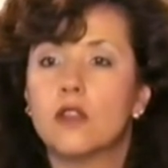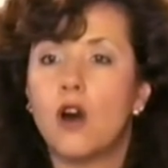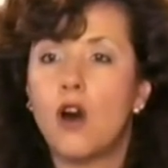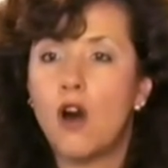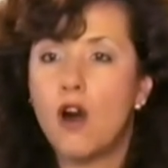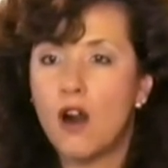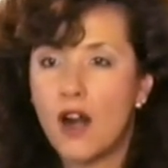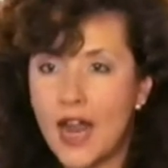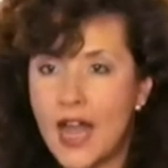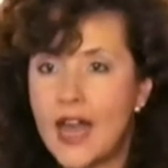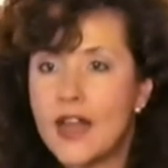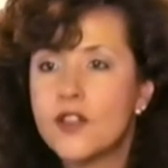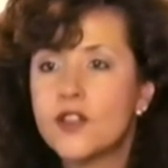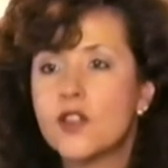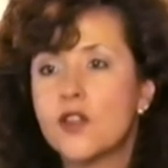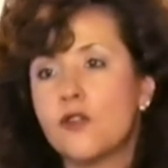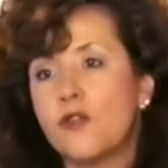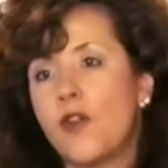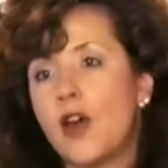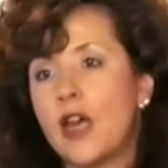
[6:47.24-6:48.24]
are,
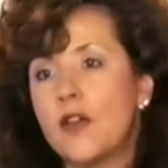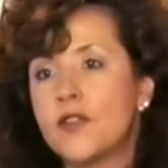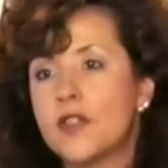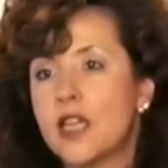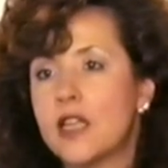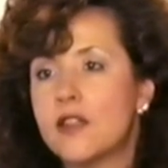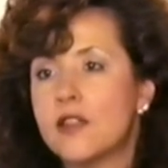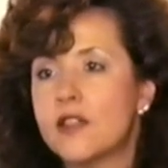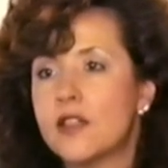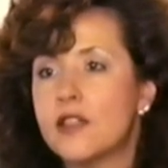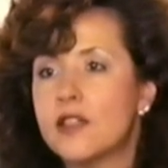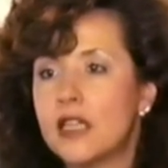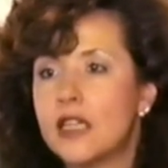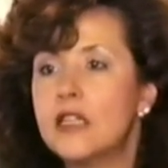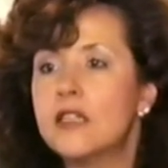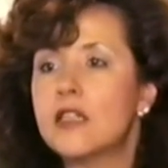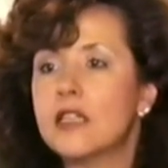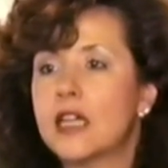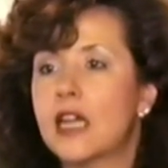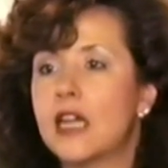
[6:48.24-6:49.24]
as the five senses
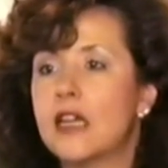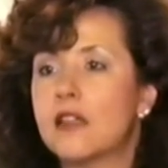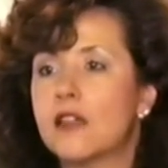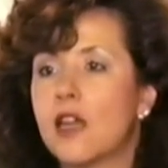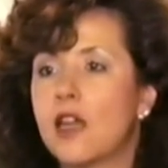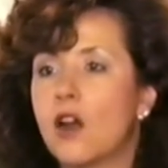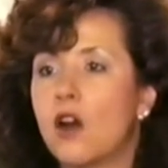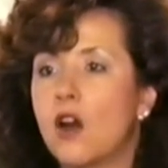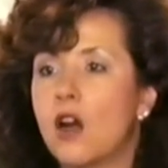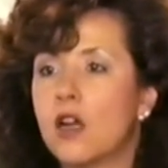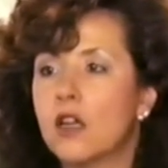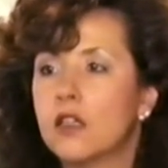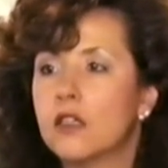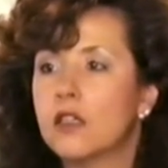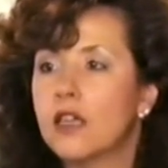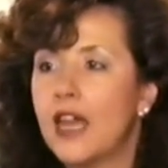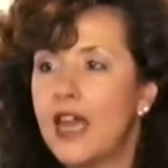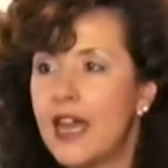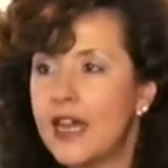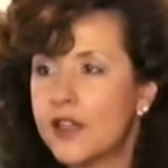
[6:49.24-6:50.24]
indicate they are,
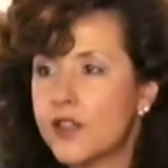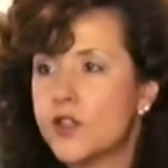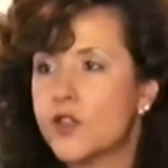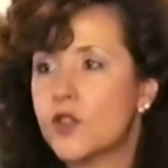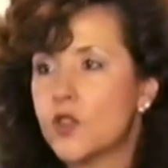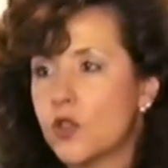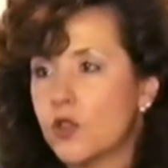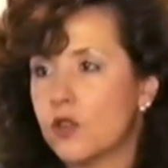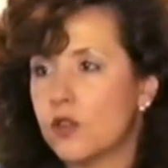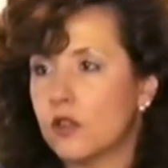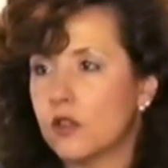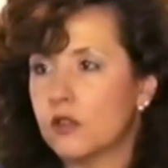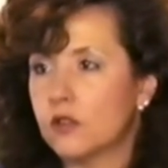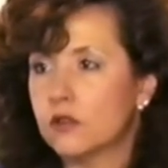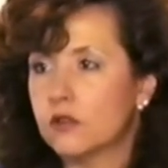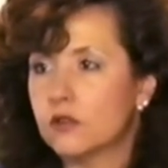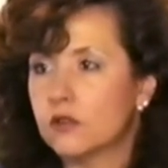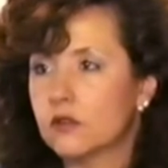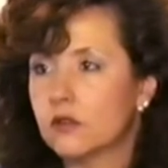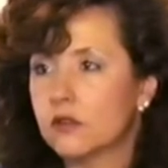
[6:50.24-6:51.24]
external
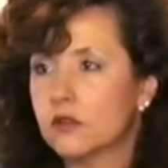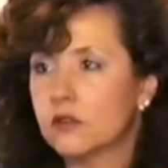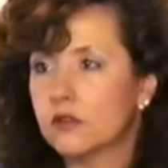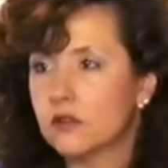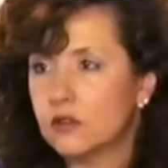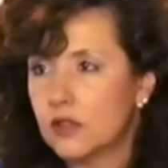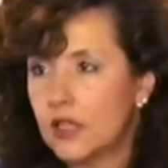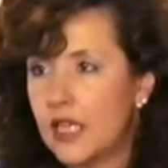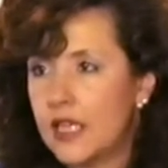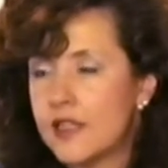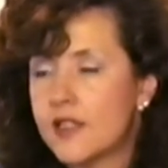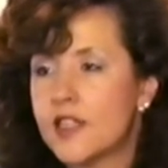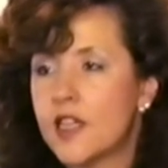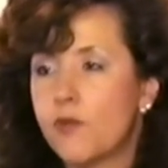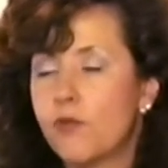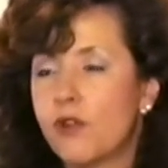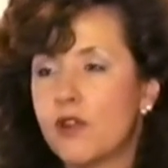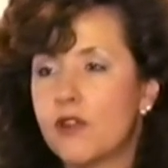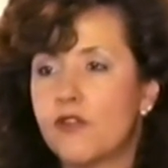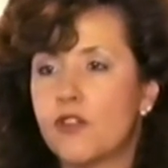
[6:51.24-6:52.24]
and
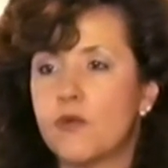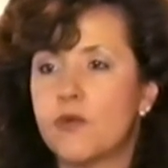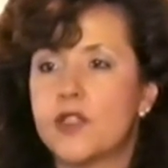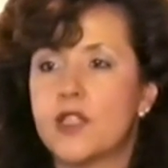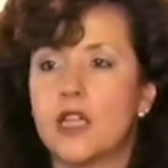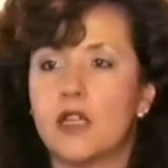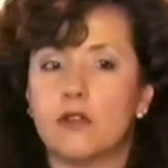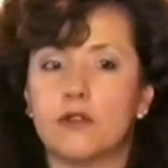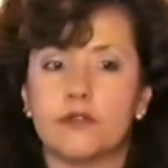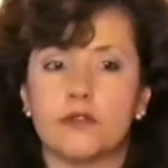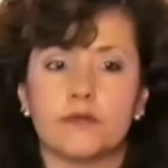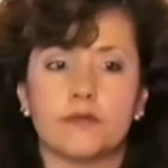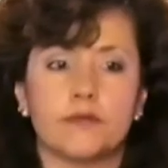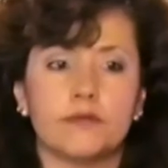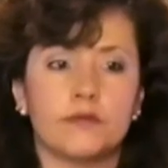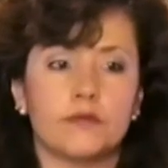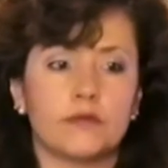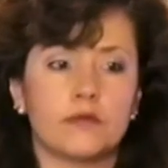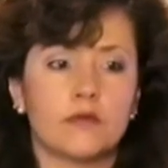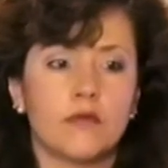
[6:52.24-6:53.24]
separate from self.
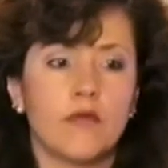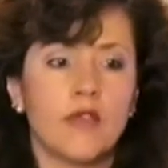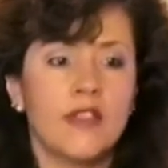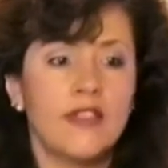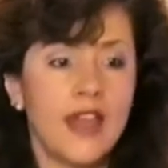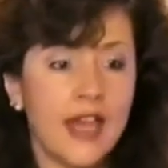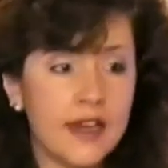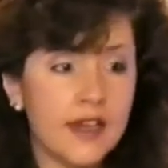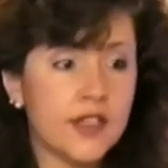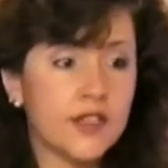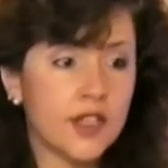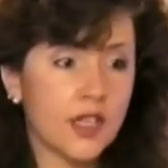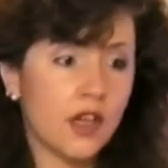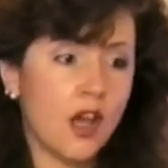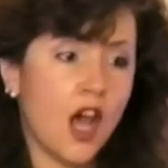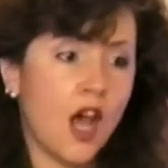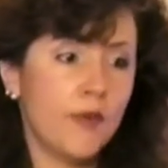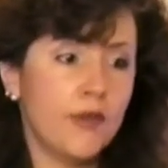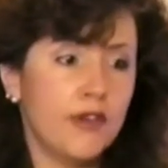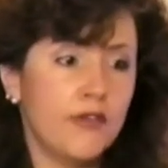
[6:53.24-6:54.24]
That is the
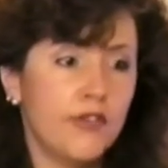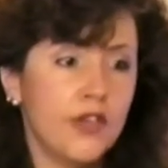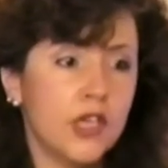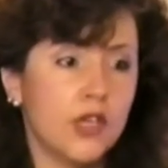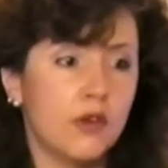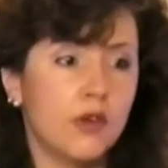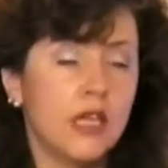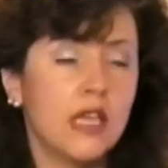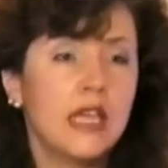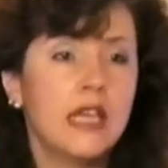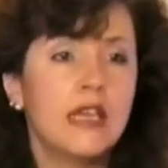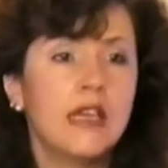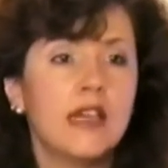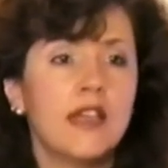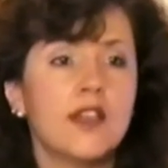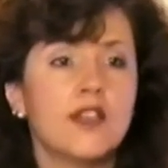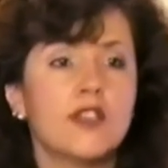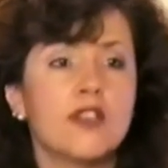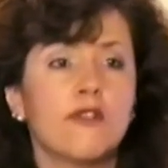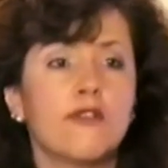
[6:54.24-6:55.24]
common view.
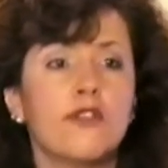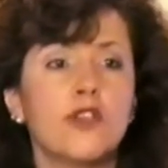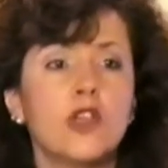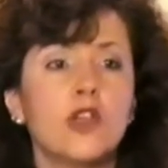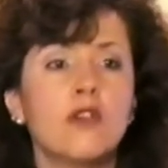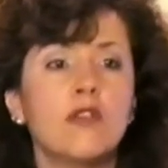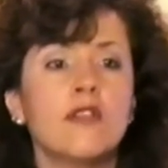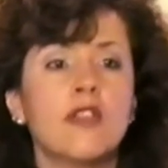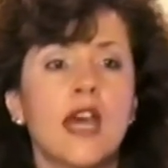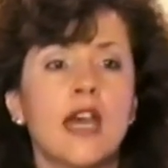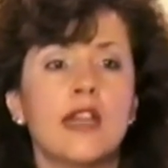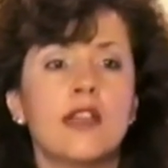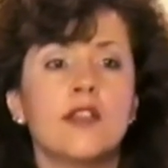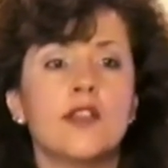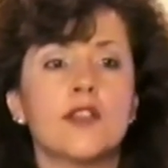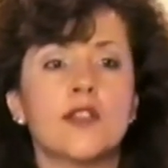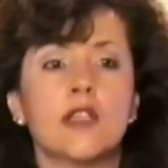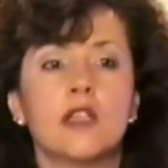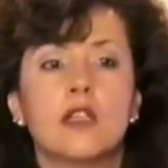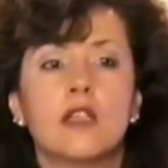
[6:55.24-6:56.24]
It is the view that
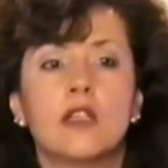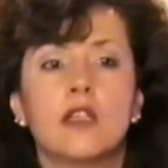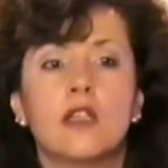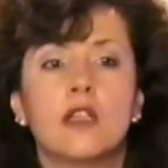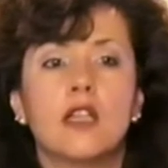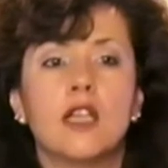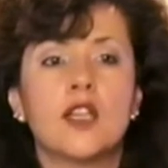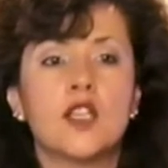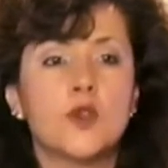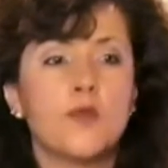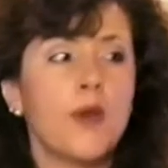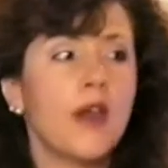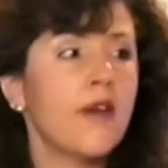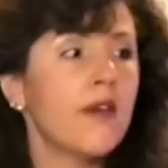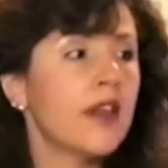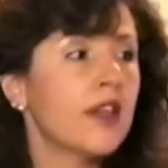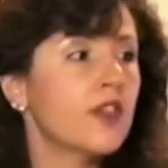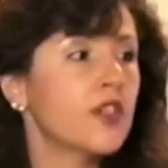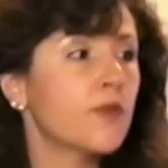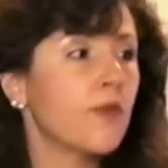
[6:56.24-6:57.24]
is
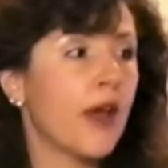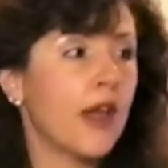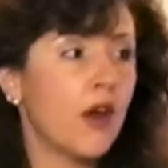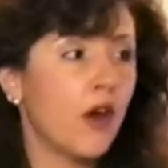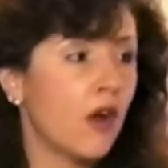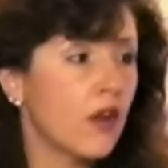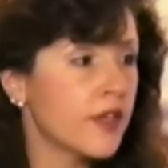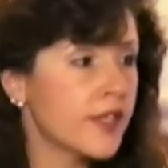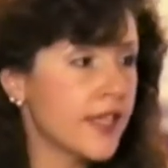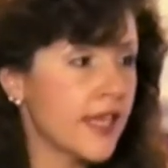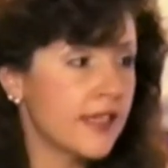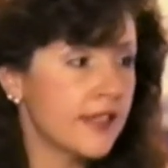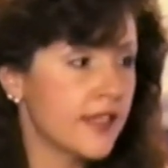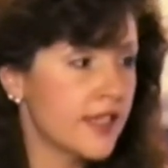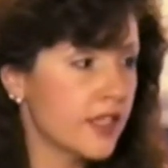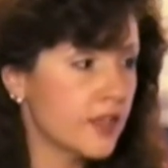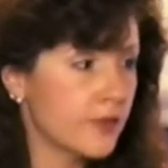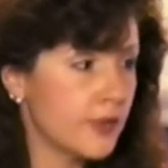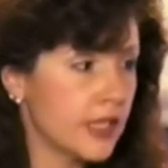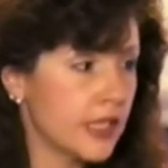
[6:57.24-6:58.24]
experienced by all
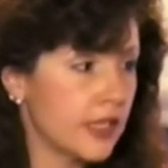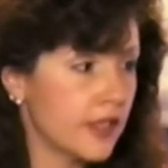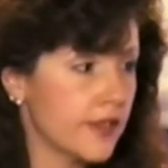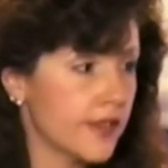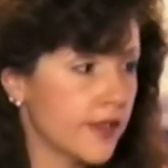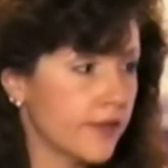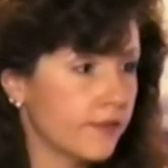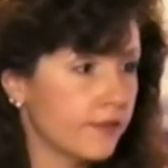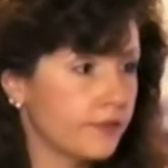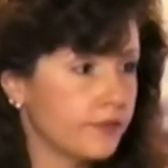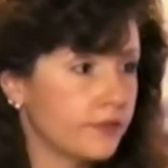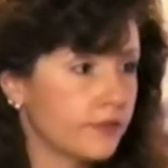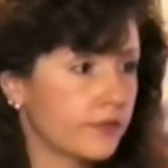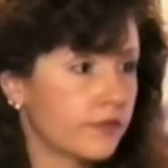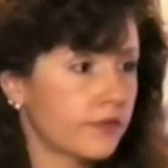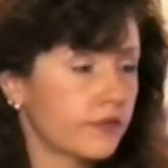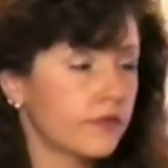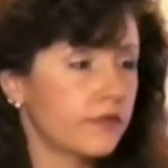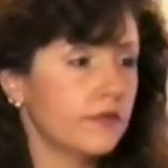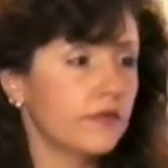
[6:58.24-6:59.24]
sentient beings,
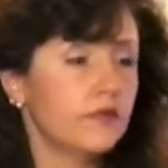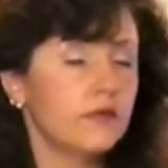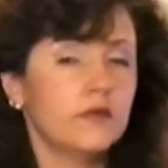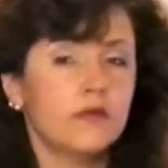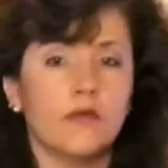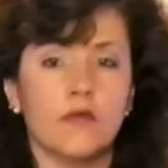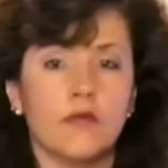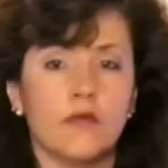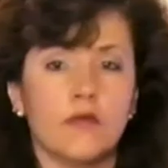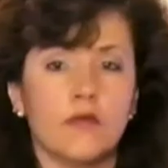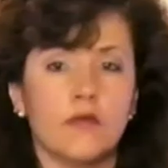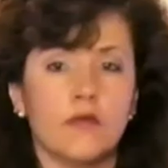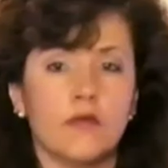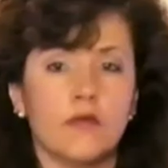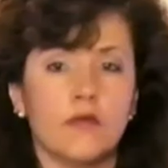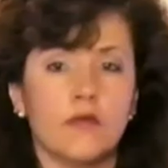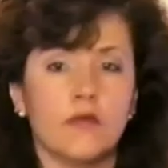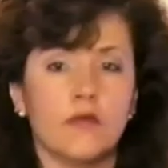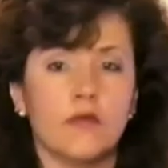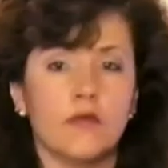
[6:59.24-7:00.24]

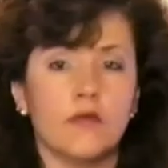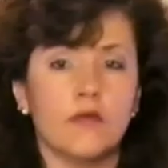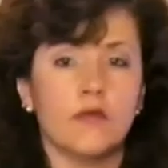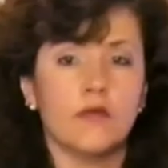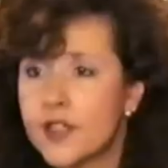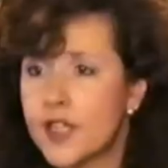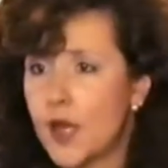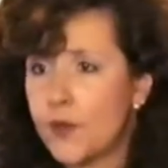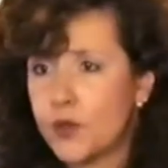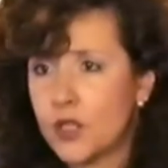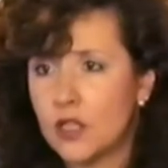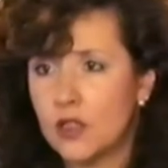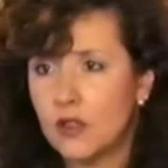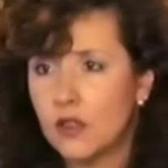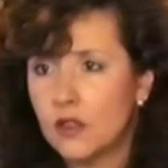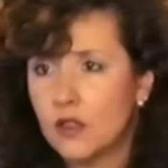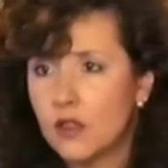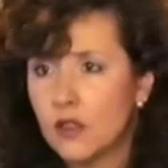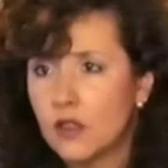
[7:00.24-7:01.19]
without exception.